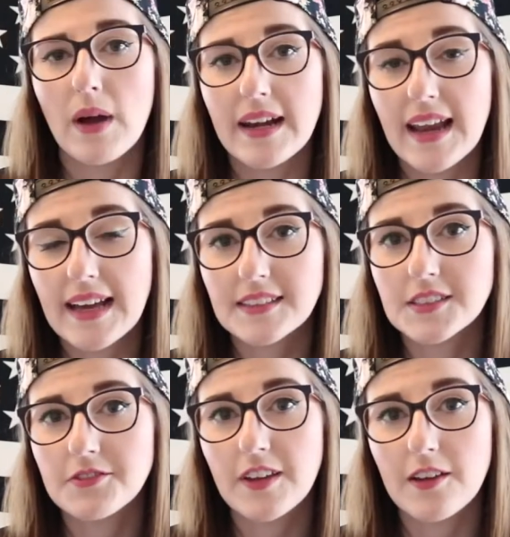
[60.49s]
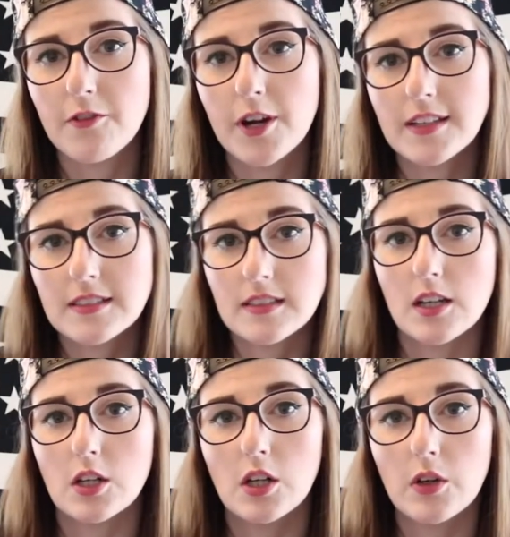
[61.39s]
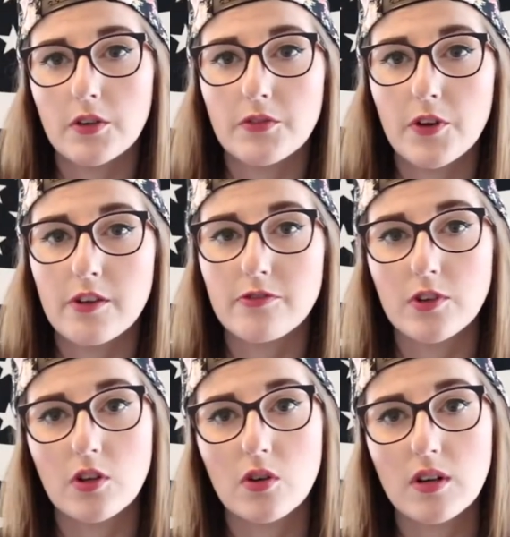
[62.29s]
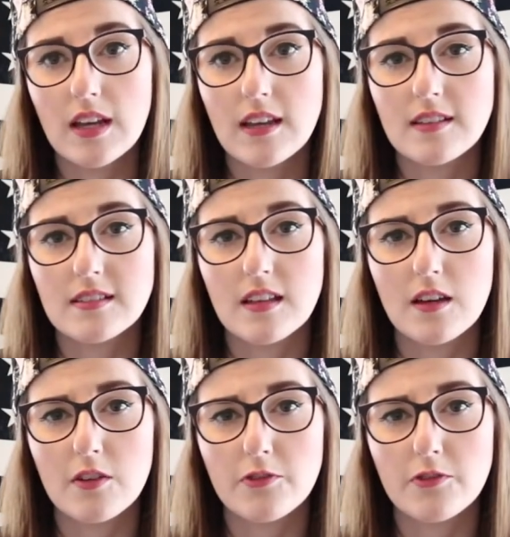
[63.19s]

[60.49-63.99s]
My next favorite gluten-free food is the